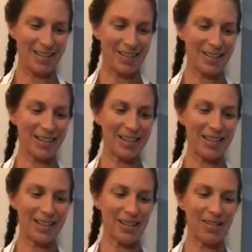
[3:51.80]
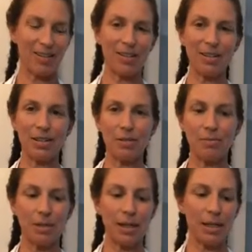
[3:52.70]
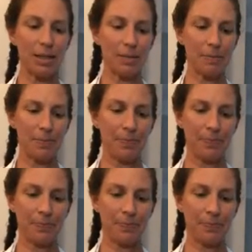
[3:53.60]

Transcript: Turning this on to medium.